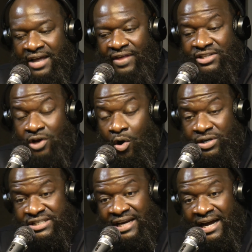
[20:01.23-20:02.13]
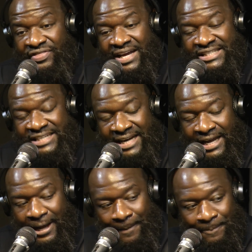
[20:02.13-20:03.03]
that is August 9th at 10
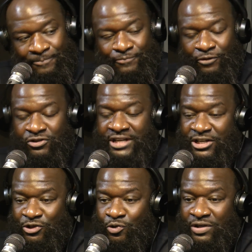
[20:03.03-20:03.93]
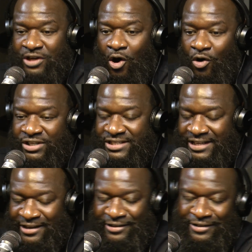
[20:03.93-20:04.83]
a.m. First day of school is August 10th.